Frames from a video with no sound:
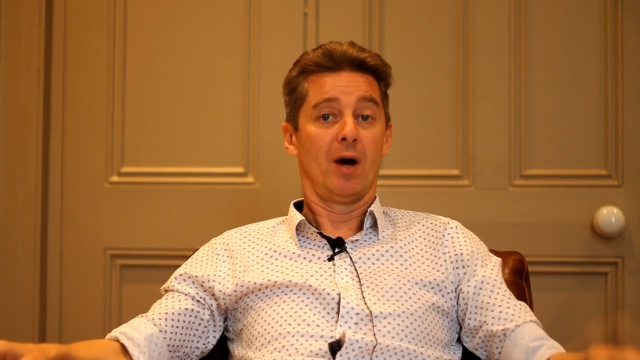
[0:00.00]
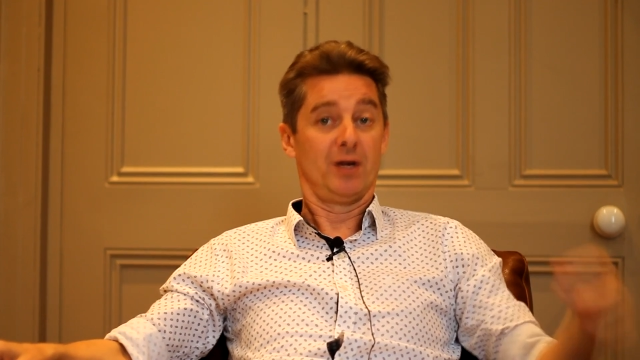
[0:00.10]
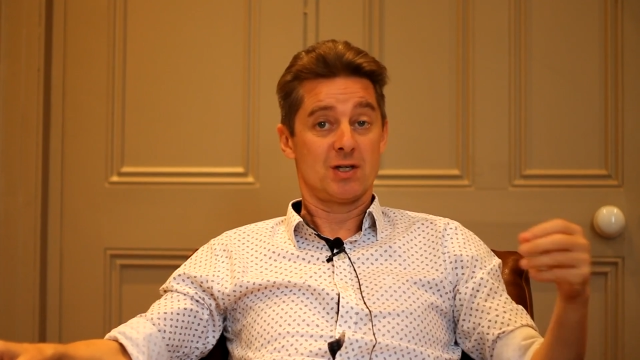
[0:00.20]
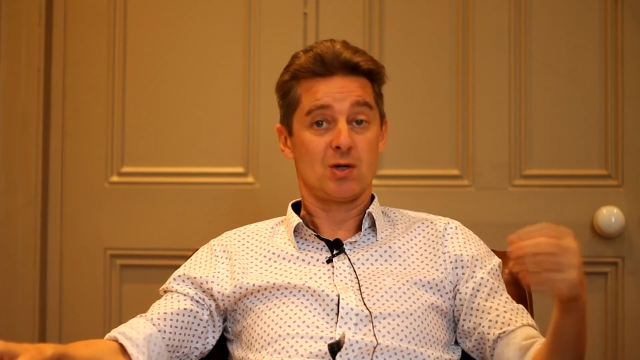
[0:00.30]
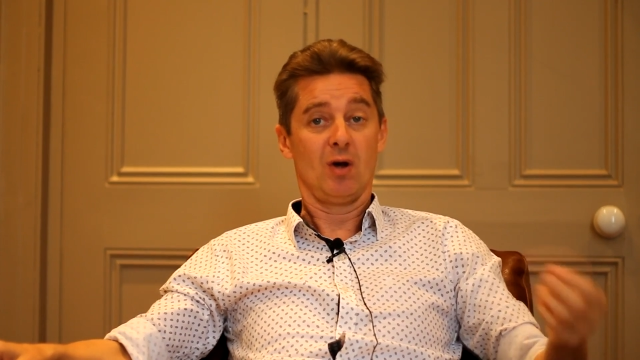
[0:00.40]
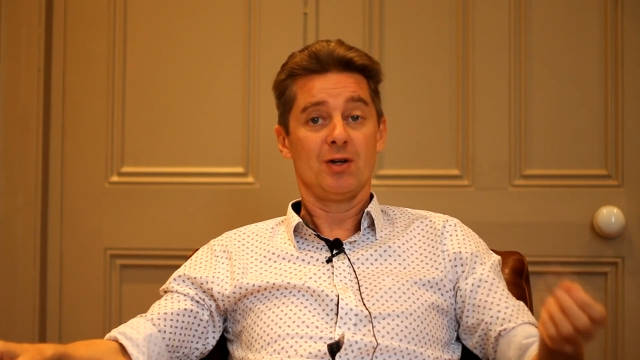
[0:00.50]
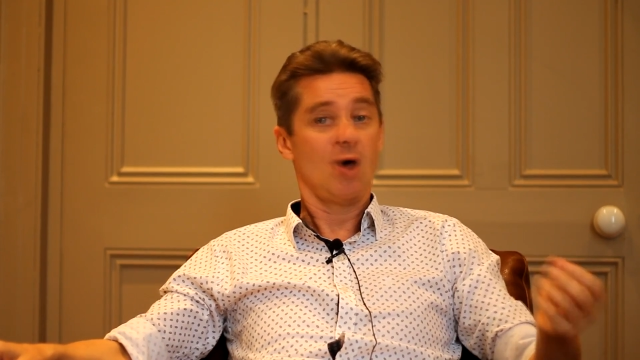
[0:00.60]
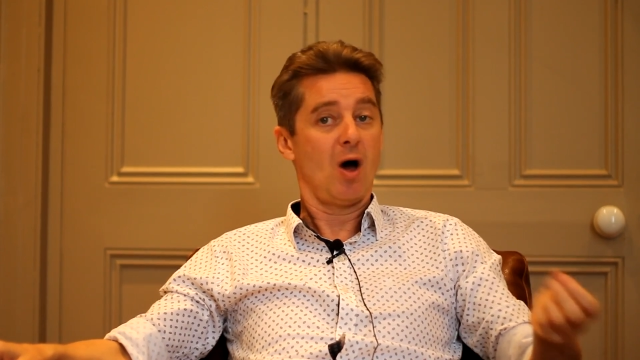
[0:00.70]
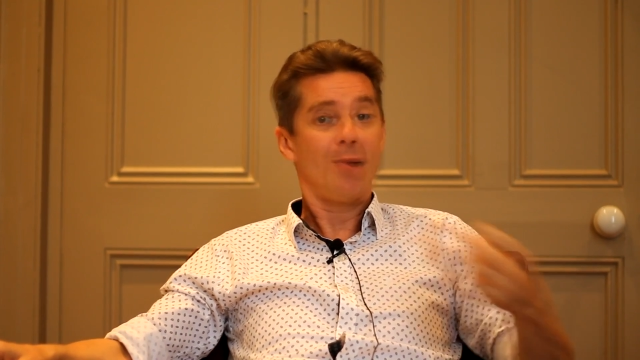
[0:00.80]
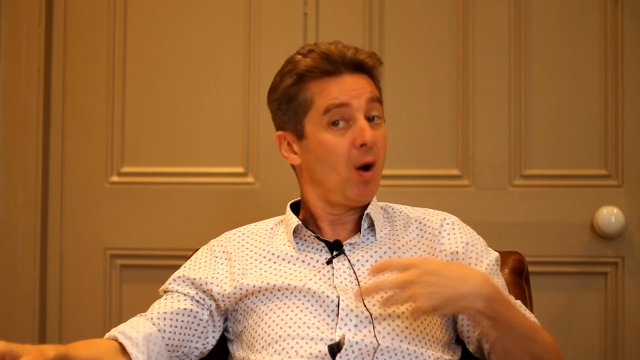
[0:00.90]
It's
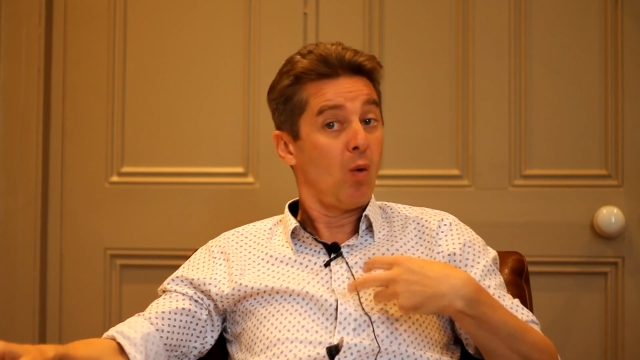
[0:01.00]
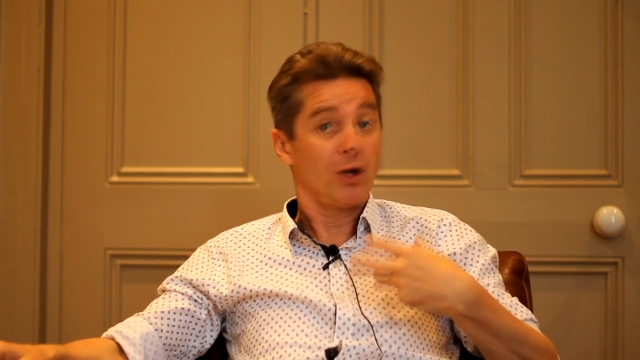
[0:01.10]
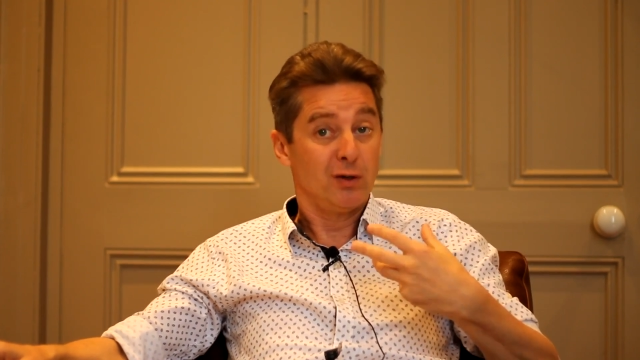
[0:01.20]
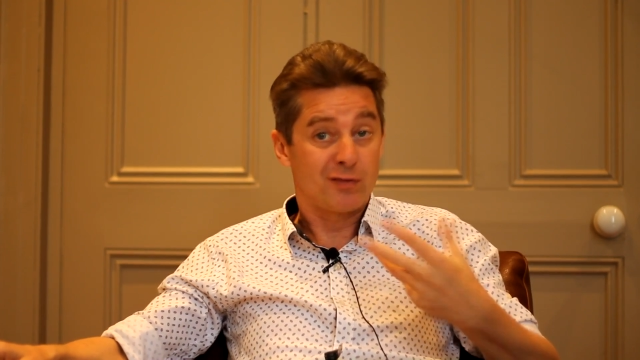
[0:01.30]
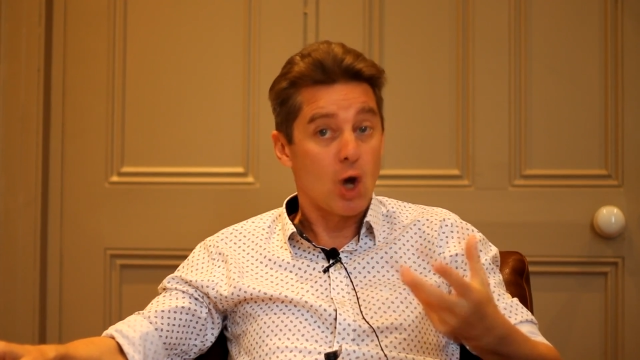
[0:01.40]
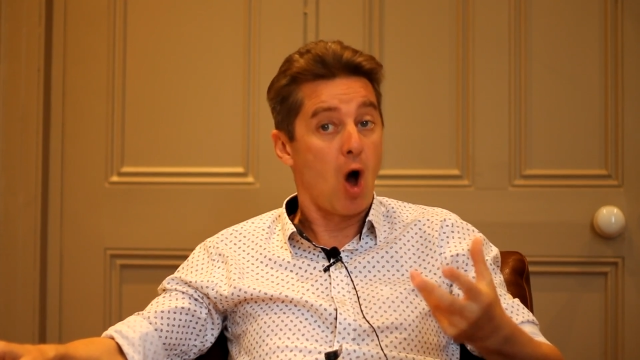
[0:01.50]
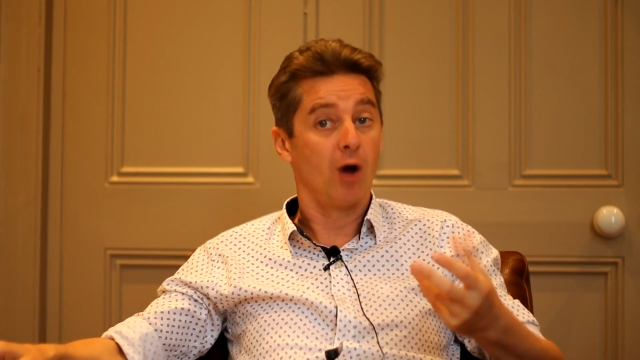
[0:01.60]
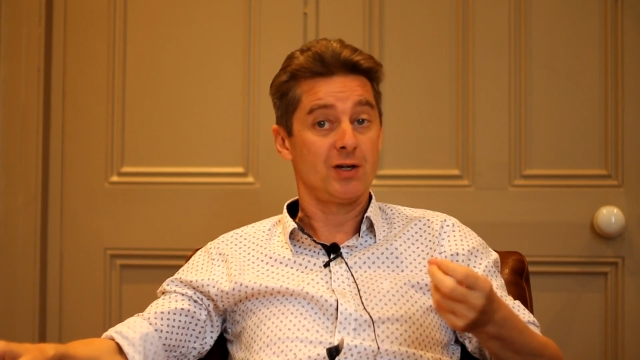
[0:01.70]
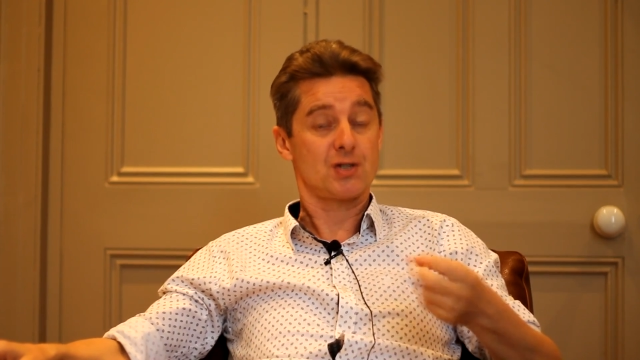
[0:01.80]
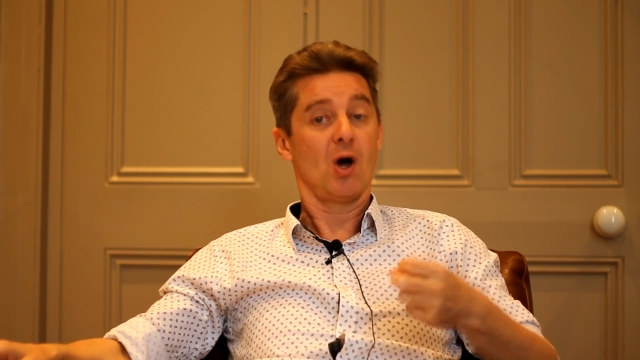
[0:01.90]
not about what you've got.
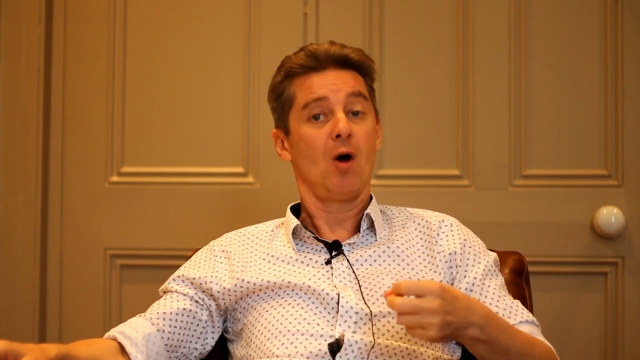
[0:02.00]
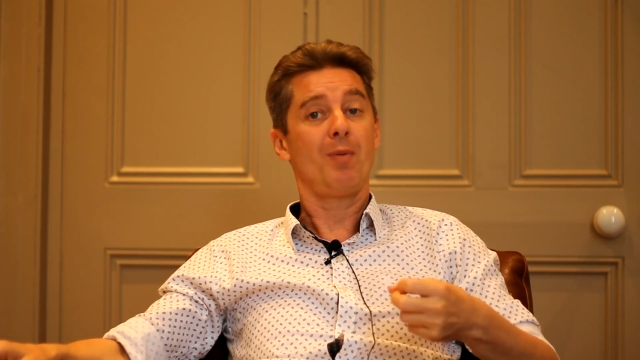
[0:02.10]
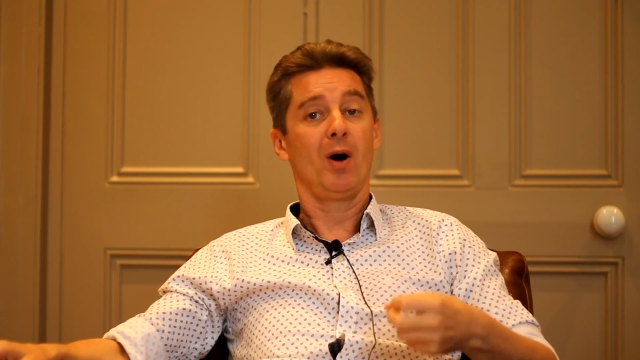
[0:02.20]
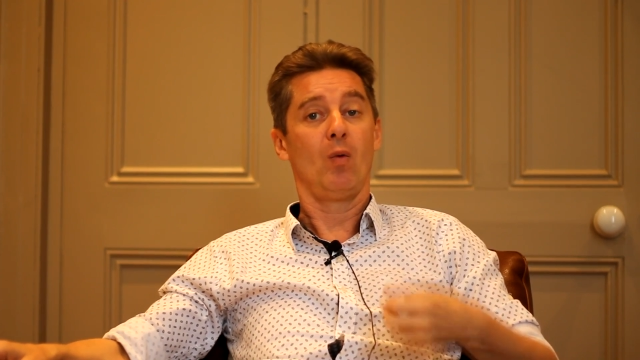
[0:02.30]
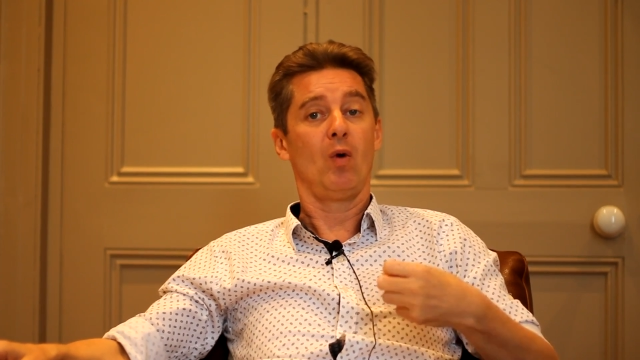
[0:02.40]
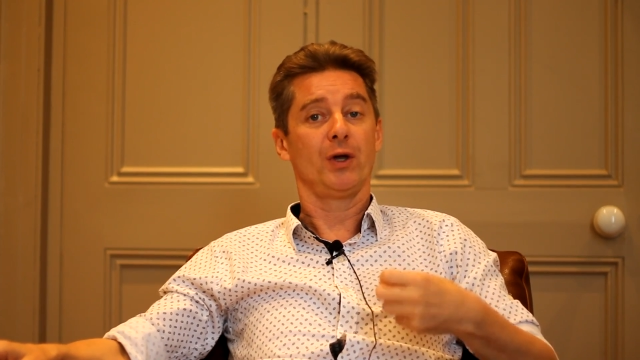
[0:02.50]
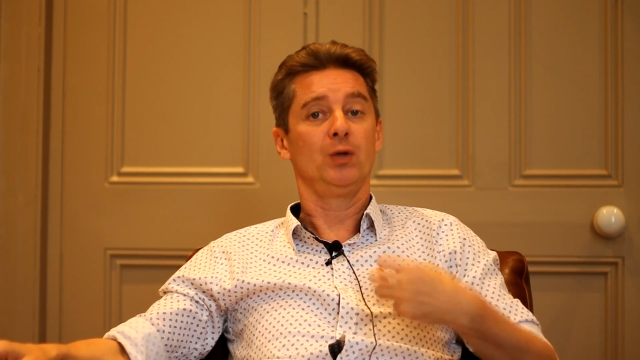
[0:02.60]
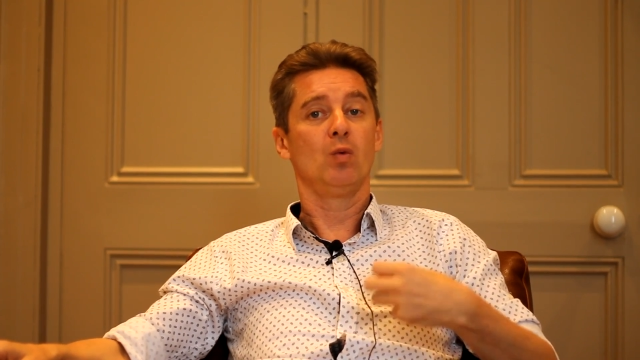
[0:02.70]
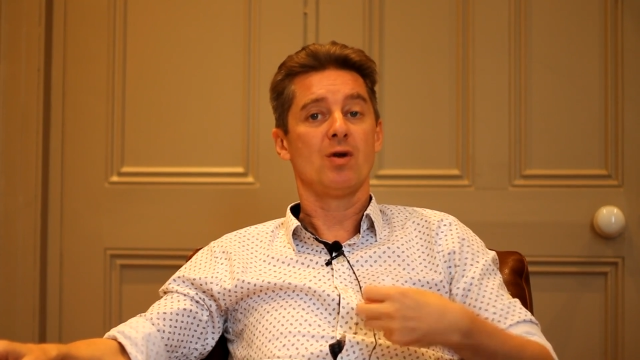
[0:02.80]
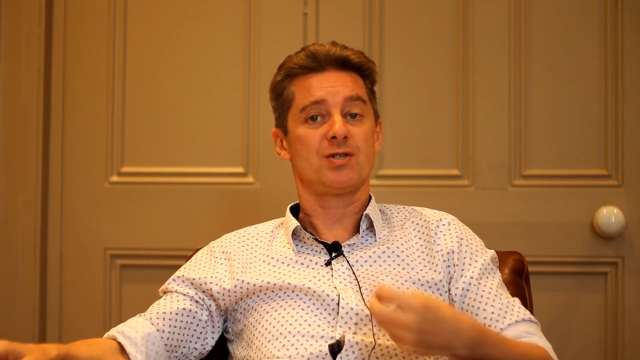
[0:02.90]
It's not about what you
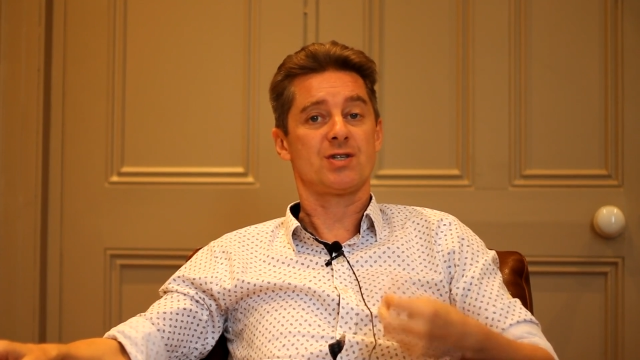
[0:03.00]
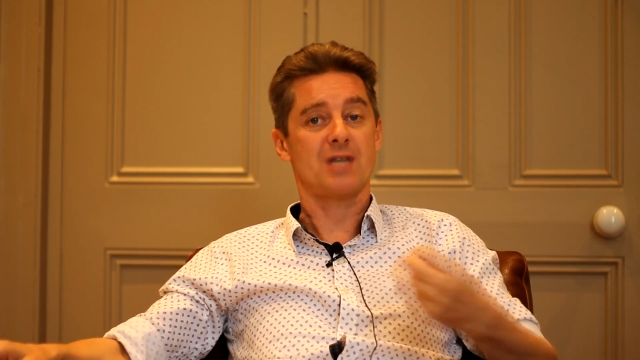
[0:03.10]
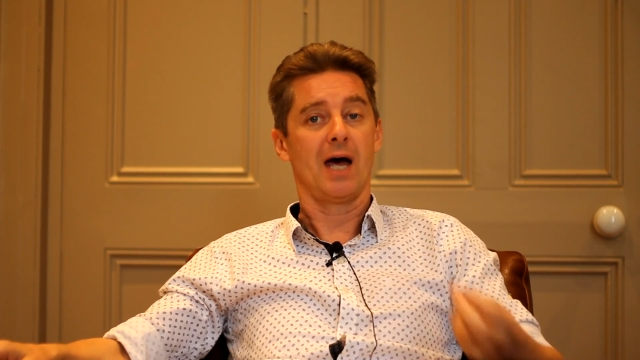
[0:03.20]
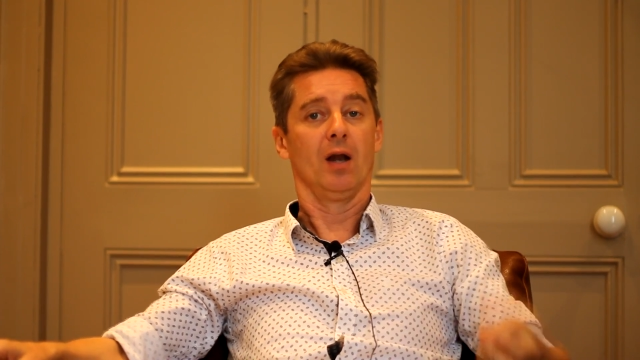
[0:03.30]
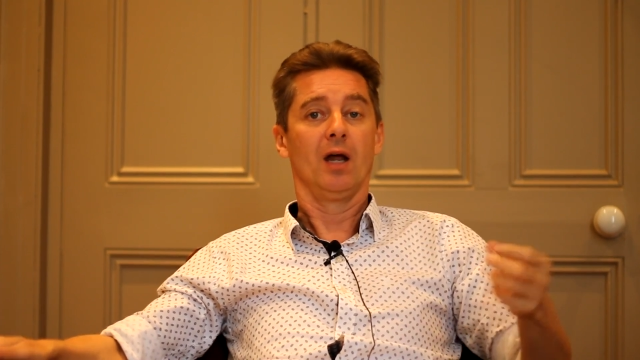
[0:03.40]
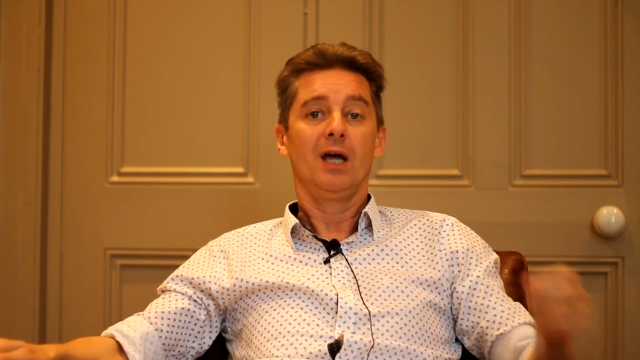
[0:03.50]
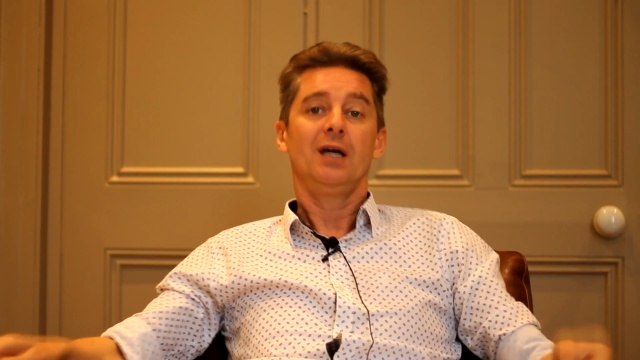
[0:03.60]
want to sell.